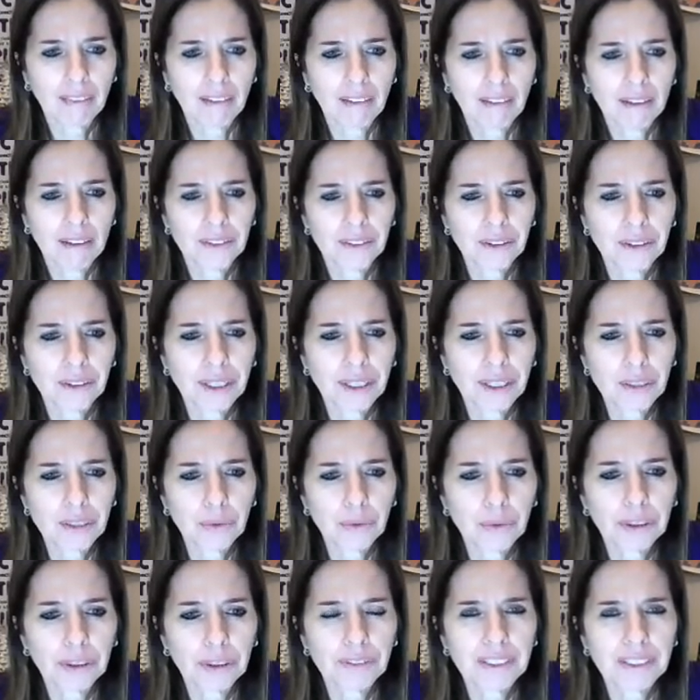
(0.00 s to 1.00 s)
So that's
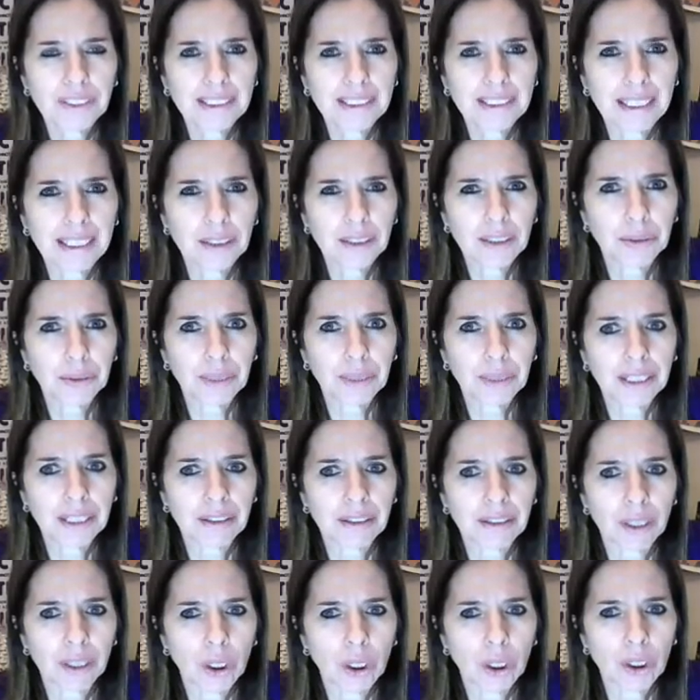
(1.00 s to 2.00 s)
one of the sounds we
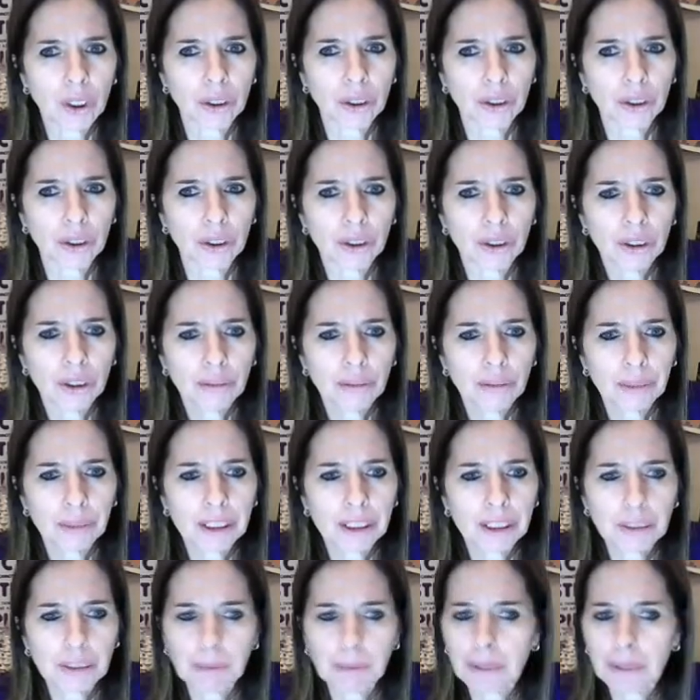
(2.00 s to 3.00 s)
hear, but
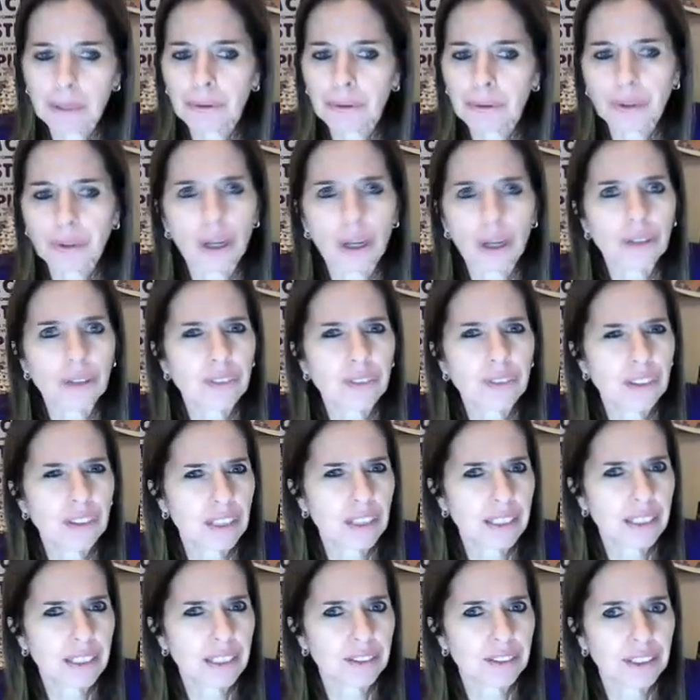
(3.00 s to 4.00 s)
it's spelled with all of those
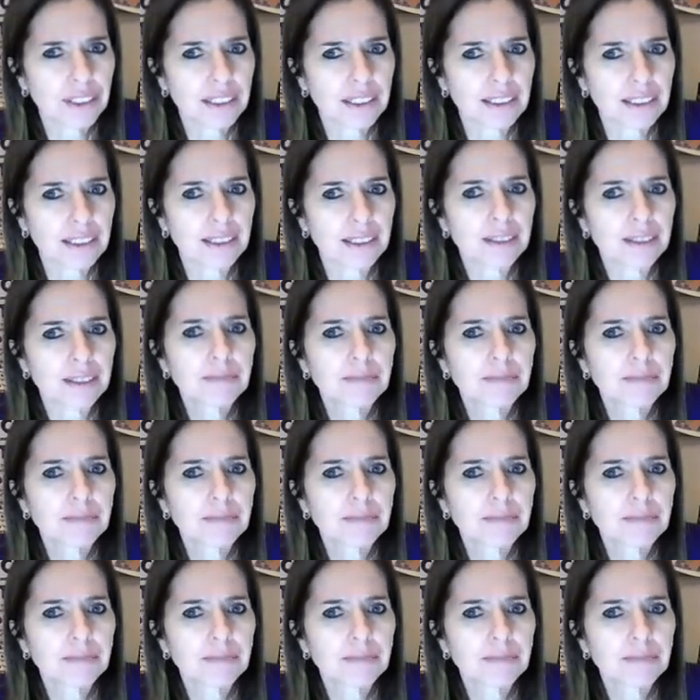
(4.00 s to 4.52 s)
letters, isn't it?